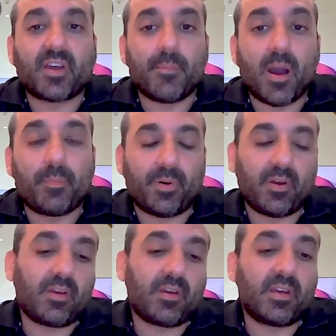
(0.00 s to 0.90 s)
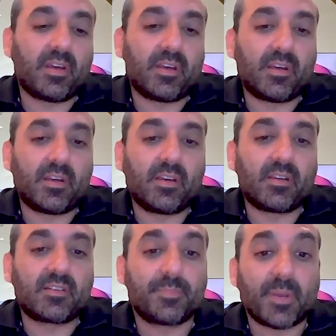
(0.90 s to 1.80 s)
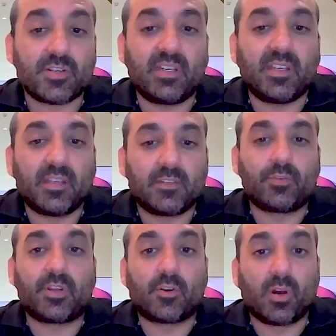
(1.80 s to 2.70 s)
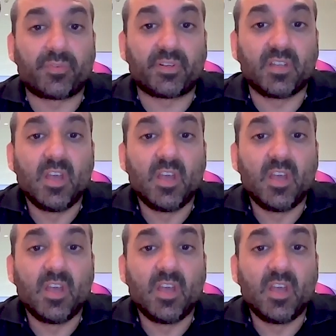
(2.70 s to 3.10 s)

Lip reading: come up, especially during COVID,